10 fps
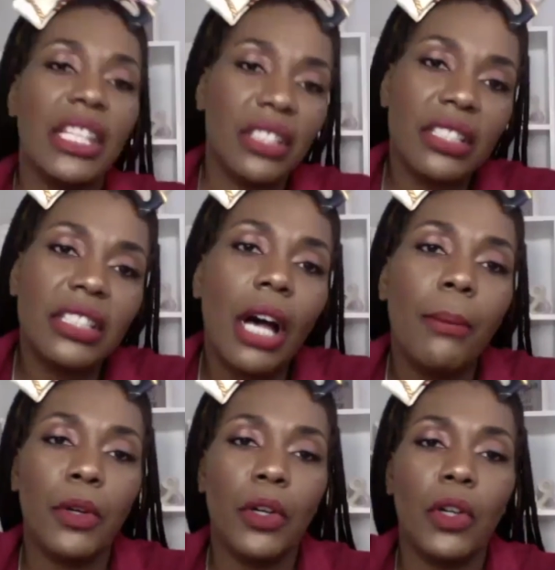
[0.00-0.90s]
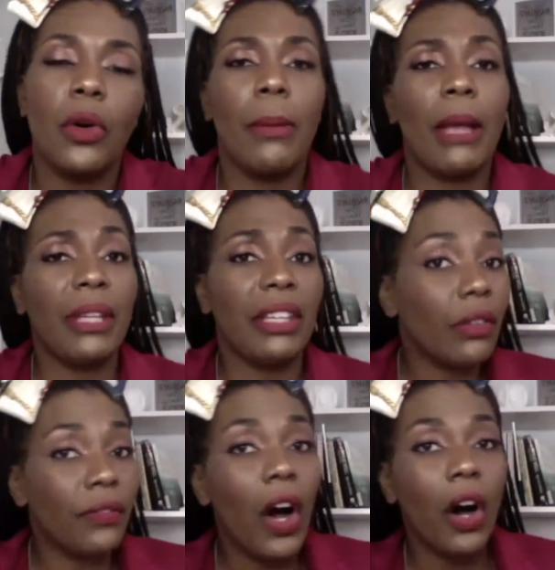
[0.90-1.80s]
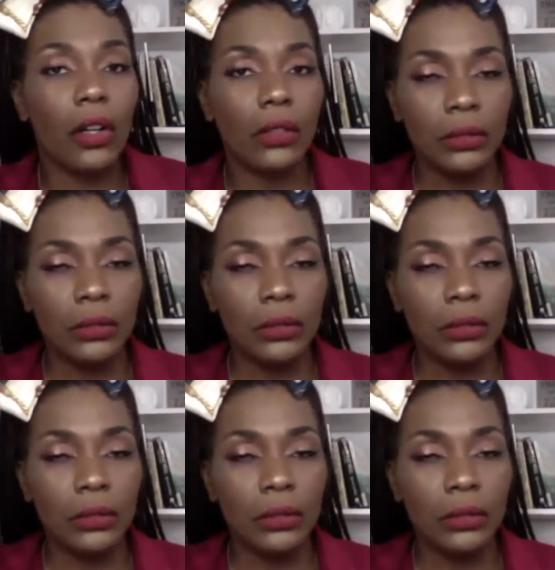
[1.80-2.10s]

of the summer, or maybe the fall.